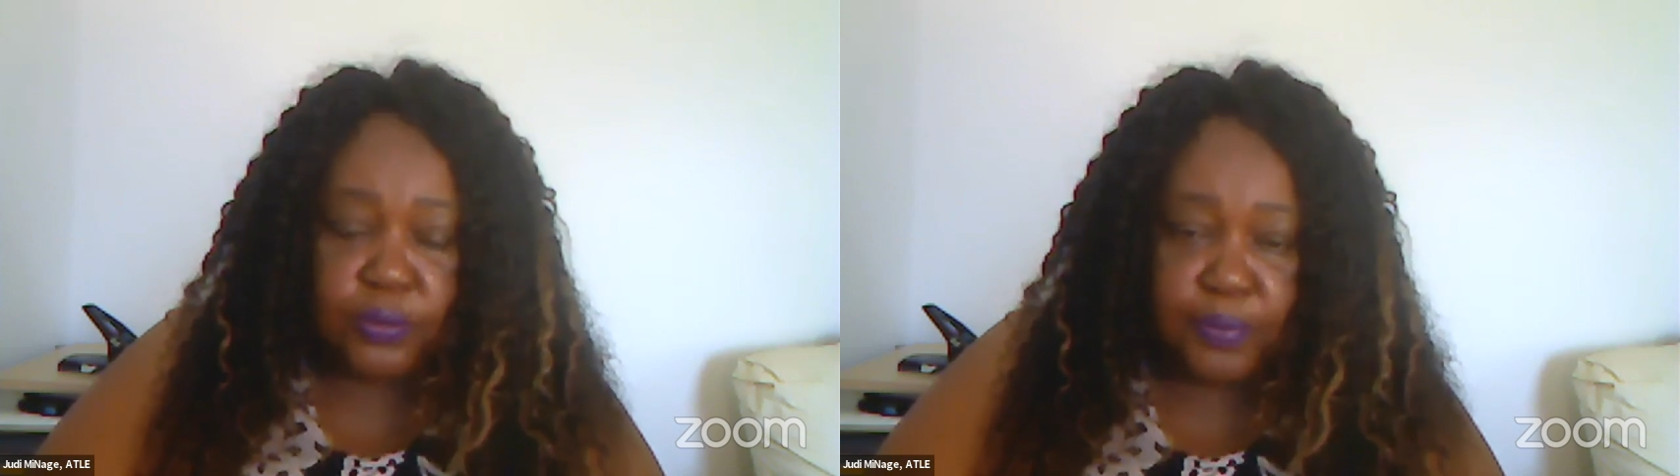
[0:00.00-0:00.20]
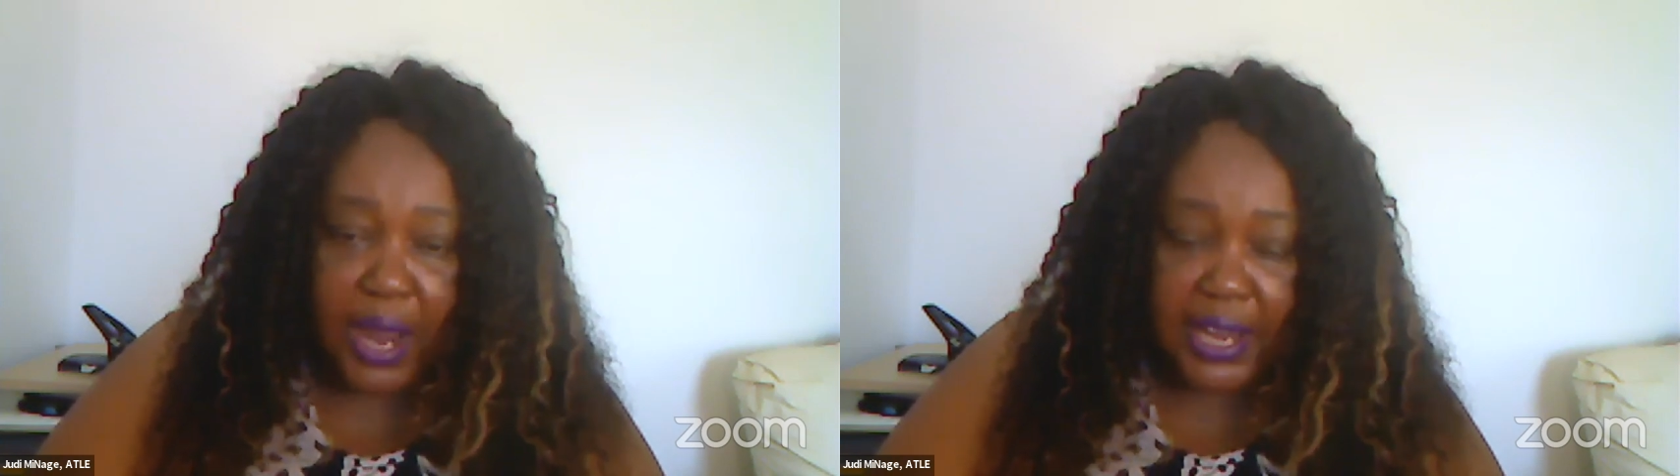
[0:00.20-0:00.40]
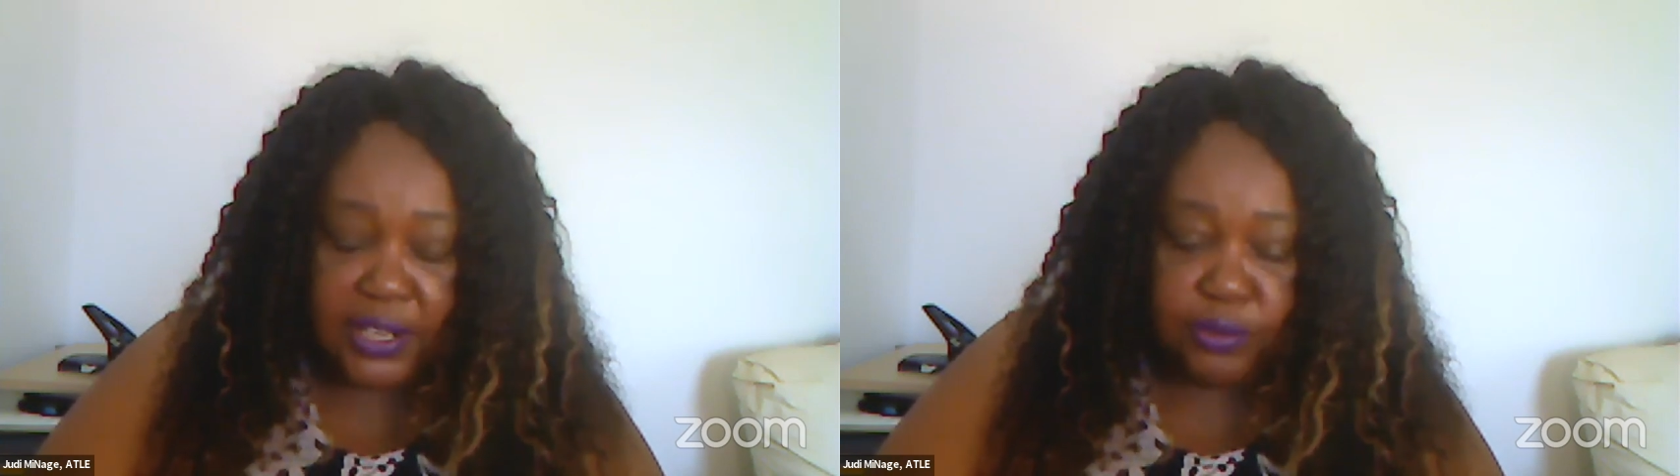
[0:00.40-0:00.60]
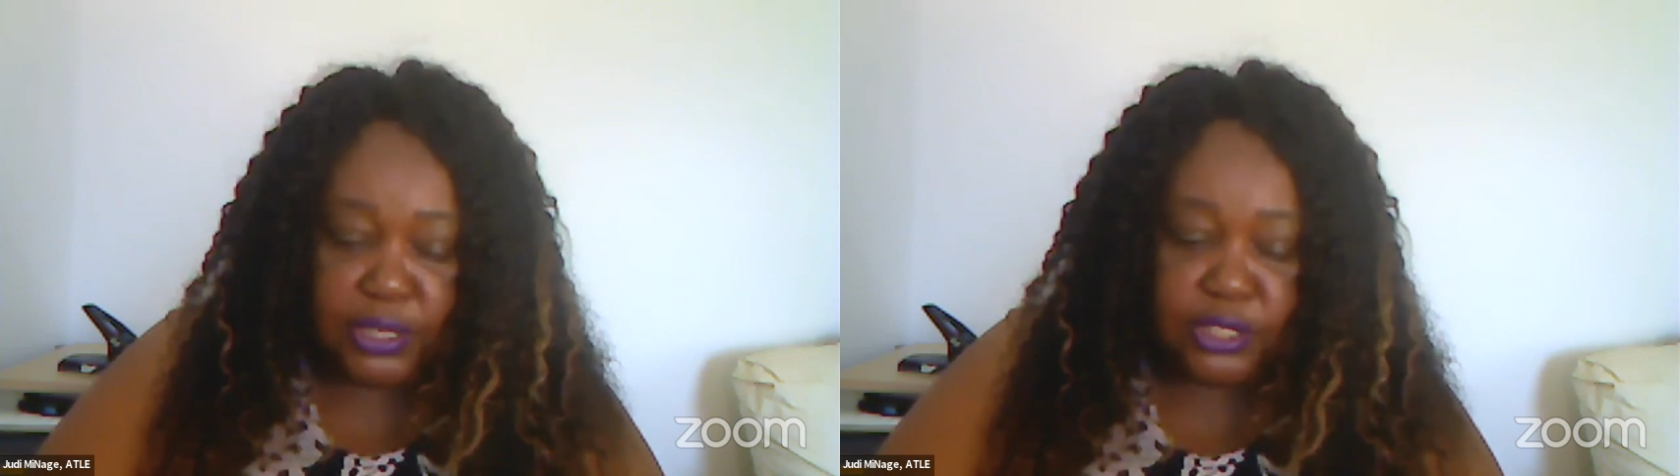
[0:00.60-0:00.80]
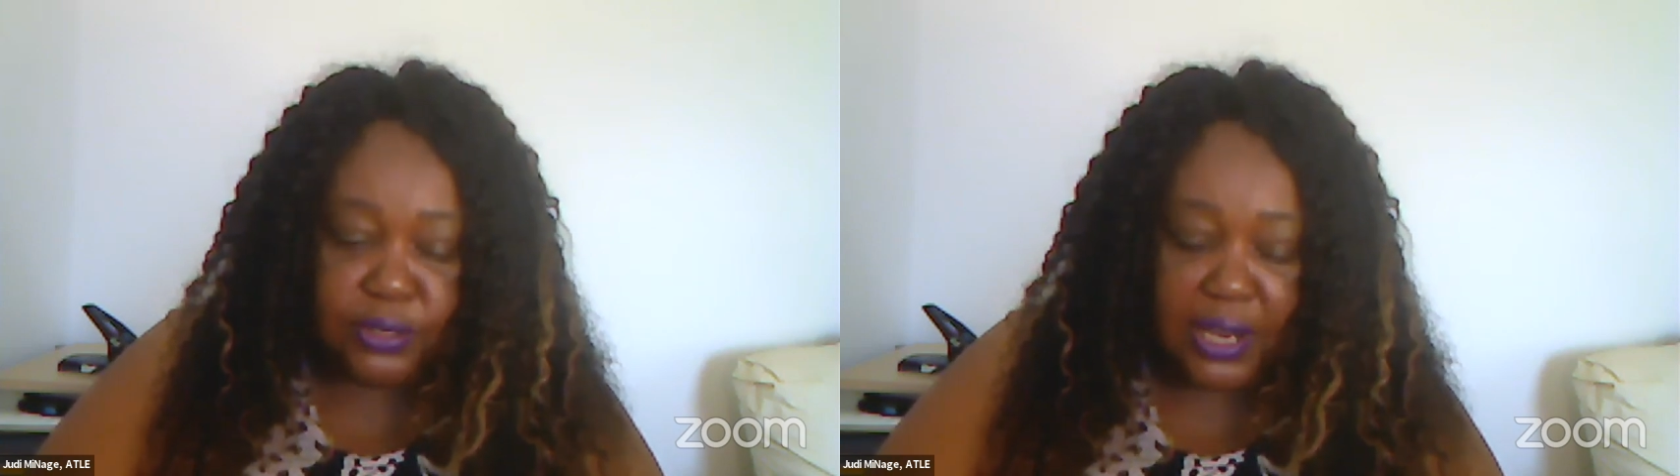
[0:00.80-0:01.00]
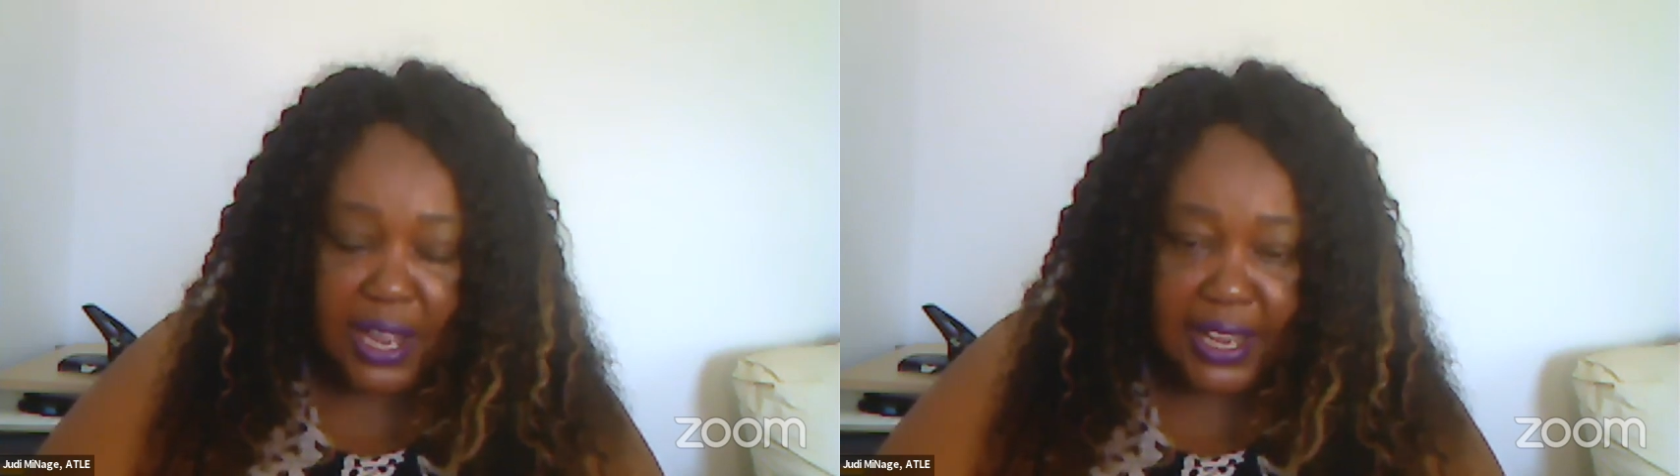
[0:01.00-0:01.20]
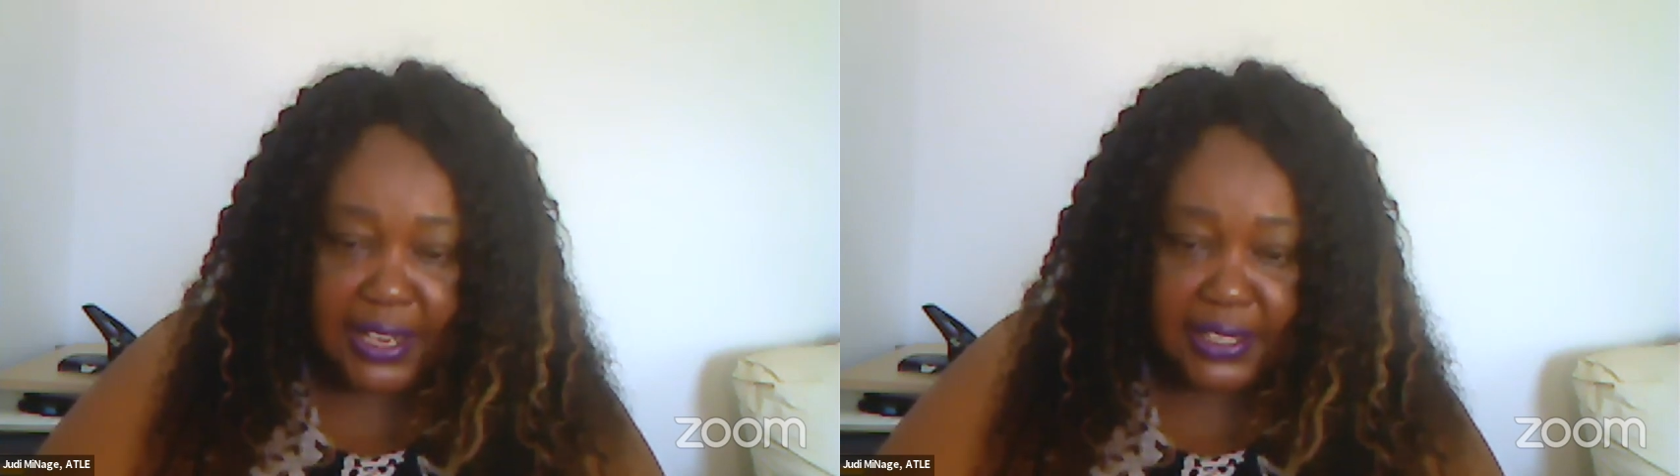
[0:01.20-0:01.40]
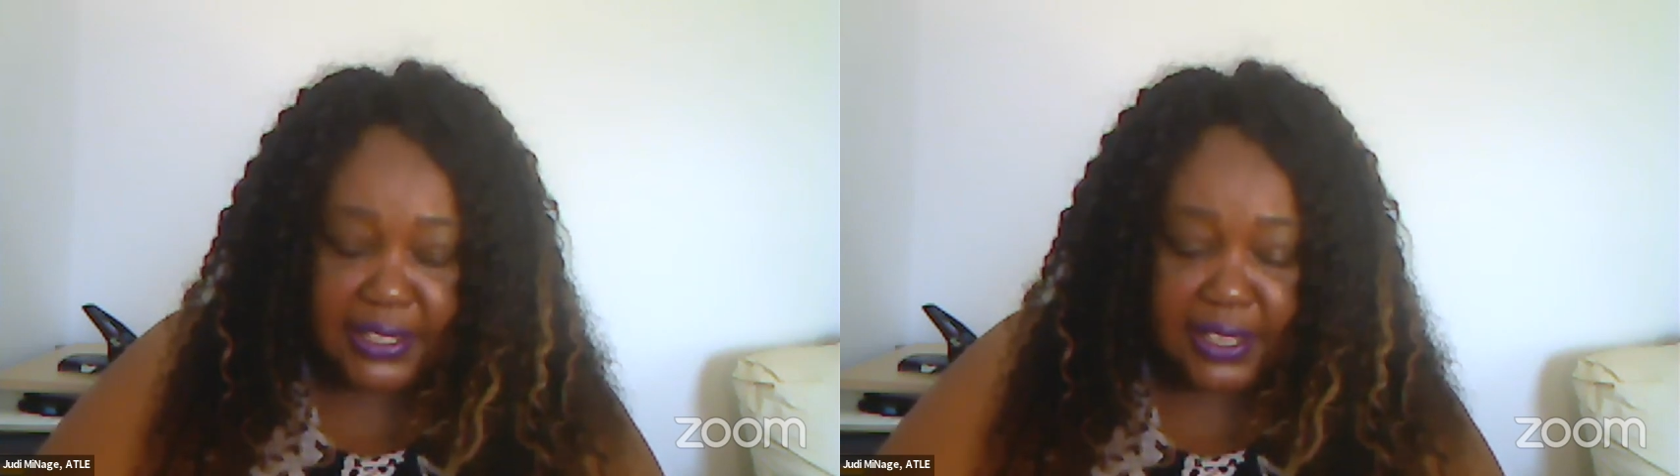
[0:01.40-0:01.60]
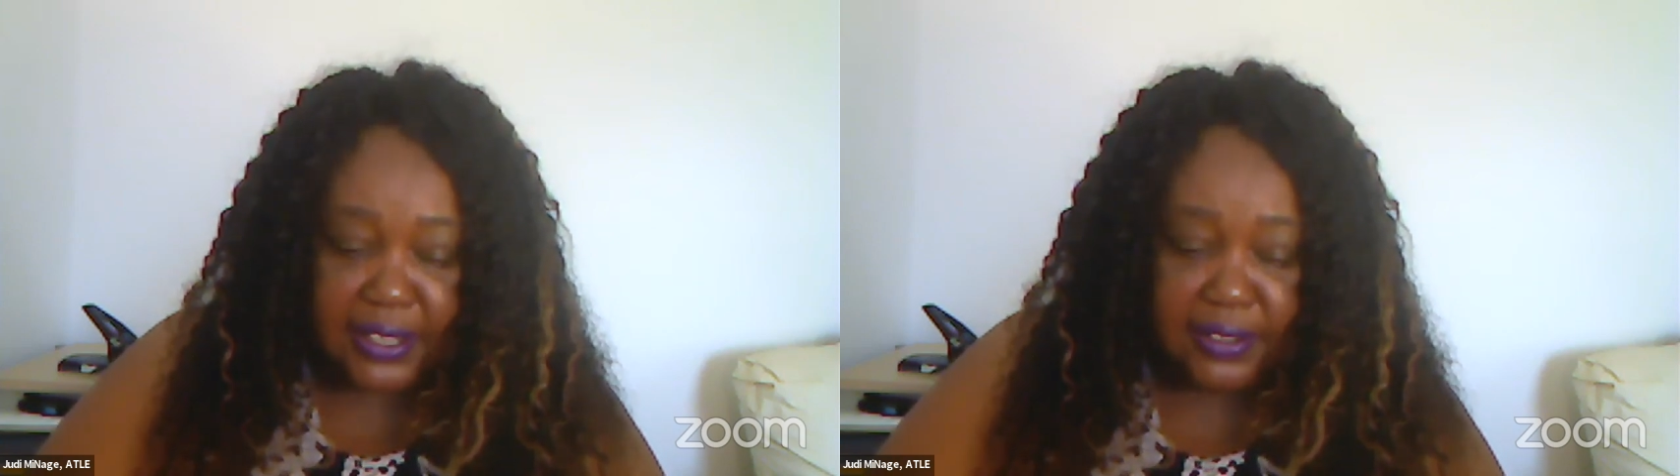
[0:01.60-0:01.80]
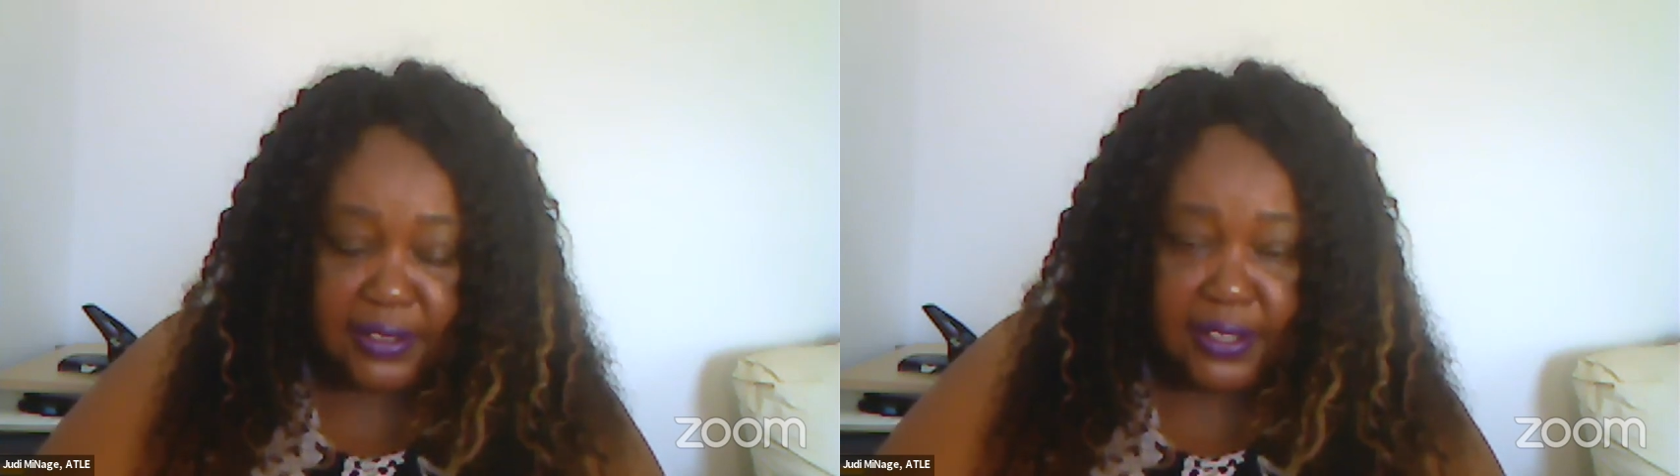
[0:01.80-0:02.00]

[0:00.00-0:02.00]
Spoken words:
migrate to Canada